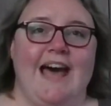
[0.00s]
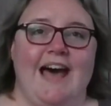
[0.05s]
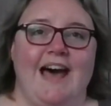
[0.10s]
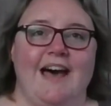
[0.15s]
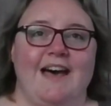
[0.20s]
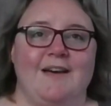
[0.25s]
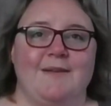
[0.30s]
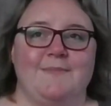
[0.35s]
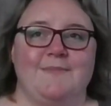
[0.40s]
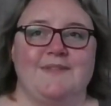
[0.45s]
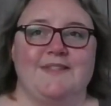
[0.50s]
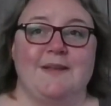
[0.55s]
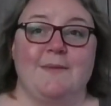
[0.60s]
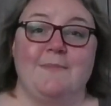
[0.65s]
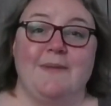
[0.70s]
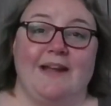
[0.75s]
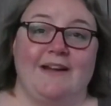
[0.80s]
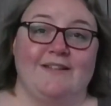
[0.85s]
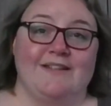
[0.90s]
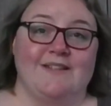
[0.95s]

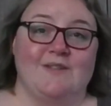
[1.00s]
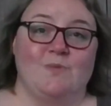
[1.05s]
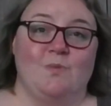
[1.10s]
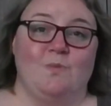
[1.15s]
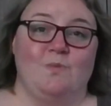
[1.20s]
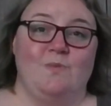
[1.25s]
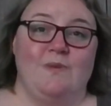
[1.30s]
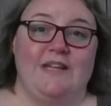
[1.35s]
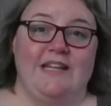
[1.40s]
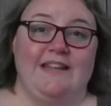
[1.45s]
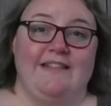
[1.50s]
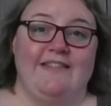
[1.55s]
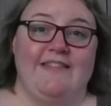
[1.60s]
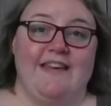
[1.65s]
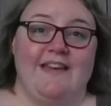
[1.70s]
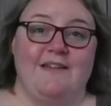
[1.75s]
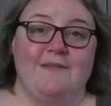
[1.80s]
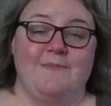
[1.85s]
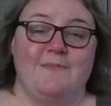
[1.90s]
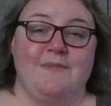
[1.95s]
Some parents need
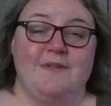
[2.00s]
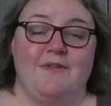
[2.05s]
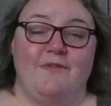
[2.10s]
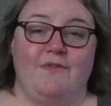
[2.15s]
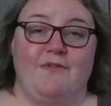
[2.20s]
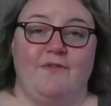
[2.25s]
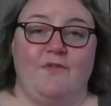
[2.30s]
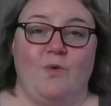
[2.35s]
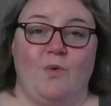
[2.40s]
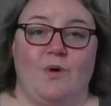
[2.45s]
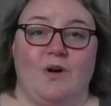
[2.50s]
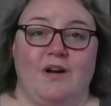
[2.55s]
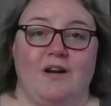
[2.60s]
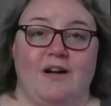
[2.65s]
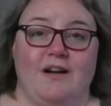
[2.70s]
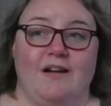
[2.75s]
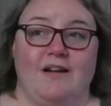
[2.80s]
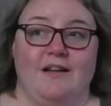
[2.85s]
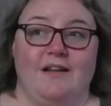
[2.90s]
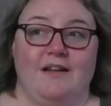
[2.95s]
them
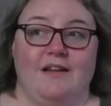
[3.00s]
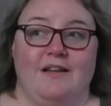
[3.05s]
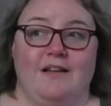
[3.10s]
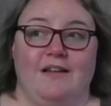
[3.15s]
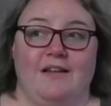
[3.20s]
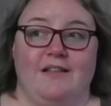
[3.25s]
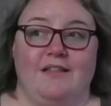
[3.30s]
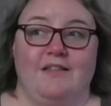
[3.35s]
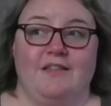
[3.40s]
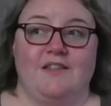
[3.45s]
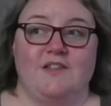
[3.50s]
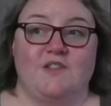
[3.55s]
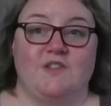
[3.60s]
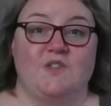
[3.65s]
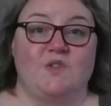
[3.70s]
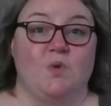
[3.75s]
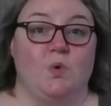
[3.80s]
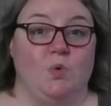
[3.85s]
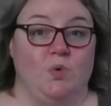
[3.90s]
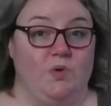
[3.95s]
for the
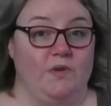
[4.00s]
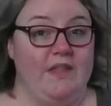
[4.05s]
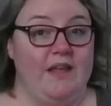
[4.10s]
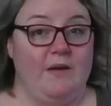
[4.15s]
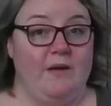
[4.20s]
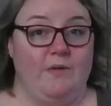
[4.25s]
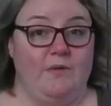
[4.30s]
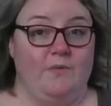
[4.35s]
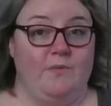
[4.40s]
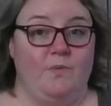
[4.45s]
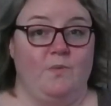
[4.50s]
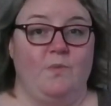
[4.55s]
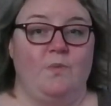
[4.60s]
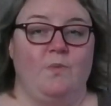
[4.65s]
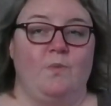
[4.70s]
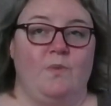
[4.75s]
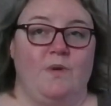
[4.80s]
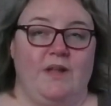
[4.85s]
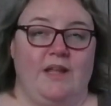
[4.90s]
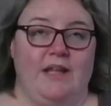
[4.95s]
school. They
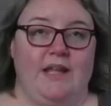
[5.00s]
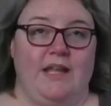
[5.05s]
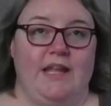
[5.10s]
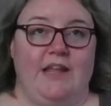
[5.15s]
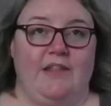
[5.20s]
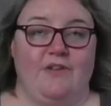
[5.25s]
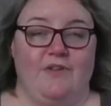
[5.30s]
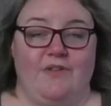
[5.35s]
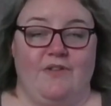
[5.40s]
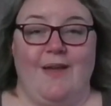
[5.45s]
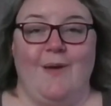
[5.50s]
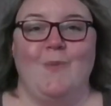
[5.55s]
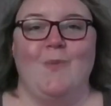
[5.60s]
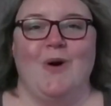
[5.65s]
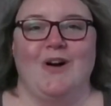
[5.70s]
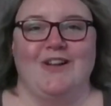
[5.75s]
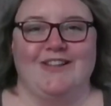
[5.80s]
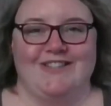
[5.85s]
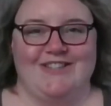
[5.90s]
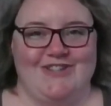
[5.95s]

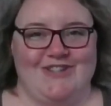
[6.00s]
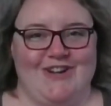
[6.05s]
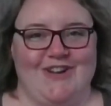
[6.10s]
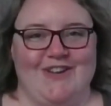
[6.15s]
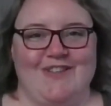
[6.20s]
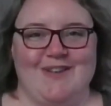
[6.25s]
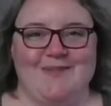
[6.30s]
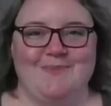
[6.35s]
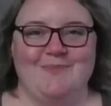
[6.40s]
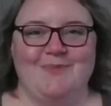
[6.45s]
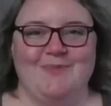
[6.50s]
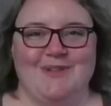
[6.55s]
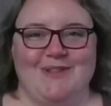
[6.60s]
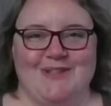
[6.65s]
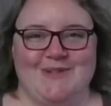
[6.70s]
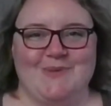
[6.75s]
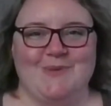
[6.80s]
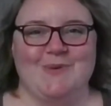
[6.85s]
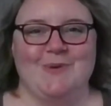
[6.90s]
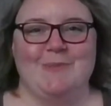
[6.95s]
want to share them with
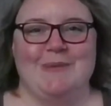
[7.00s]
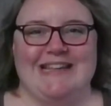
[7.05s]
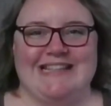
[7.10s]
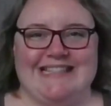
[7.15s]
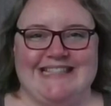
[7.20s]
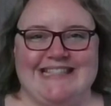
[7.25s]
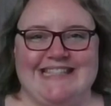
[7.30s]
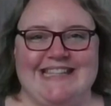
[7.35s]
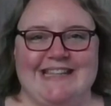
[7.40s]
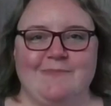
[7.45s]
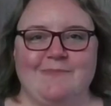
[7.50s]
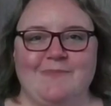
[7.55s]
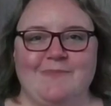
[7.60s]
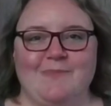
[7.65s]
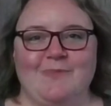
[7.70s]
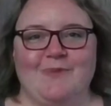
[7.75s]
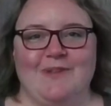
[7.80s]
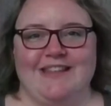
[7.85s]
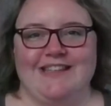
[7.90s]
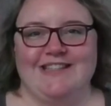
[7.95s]
the school-based team
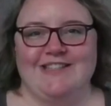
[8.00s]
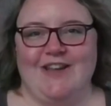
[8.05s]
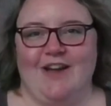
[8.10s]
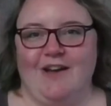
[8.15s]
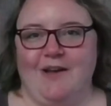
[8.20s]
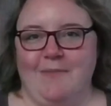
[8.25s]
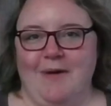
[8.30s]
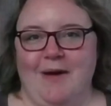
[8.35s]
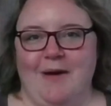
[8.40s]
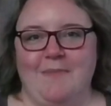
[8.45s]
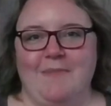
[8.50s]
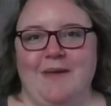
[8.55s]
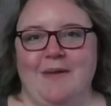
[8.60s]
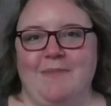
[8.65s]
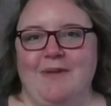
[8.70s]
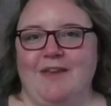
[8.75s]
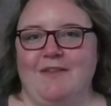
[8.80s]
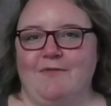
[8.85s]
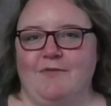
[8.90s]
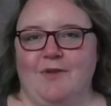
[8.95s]
when they talk about
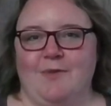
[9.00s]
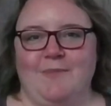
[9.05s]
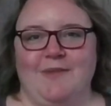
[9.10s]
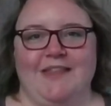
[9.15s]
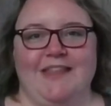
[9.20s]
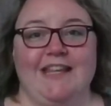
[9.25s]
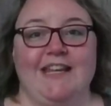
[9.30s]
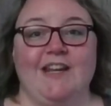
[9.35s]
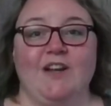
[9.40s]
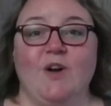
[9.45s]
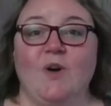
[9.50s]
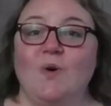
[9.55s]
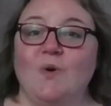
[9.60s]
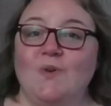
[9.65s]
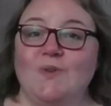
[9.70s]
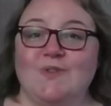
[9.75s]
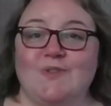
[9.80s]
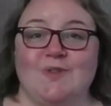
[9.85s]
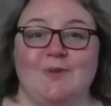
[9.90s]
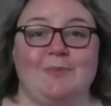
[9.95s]
maybe formulating
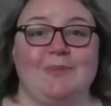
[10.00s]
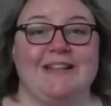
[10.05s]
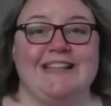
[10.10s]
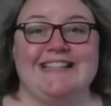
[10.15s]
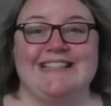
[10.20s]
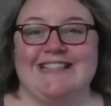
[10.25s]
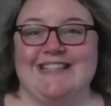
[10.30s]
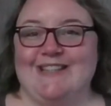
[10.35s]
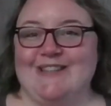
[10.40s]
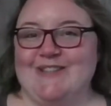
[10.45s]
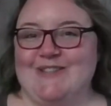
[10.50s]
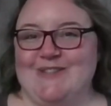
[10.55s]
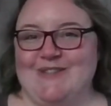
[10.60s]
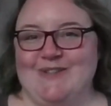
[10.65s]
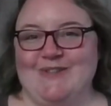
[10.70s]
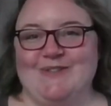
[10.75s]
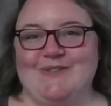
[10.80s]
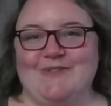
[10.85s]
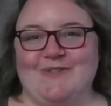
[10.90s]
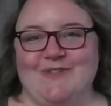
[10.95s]
goals or placing the
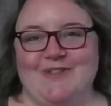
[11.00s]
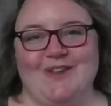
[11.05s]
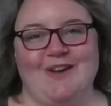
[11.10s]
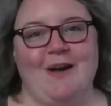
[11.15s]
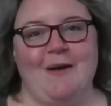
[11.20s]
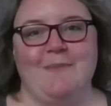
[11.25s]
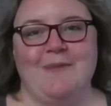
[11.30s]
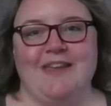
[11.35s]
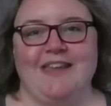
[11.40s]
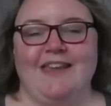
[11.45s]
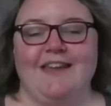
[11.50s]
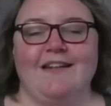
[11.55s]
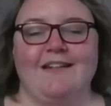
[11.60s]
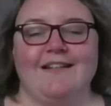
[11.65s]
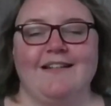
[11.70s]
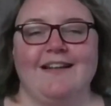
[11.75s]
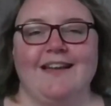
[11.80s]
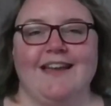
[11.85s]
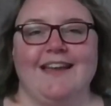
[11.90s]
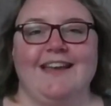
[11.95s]
student for the coming
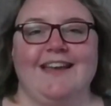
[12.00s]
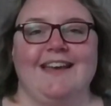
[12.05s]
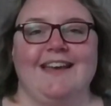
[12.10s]
year.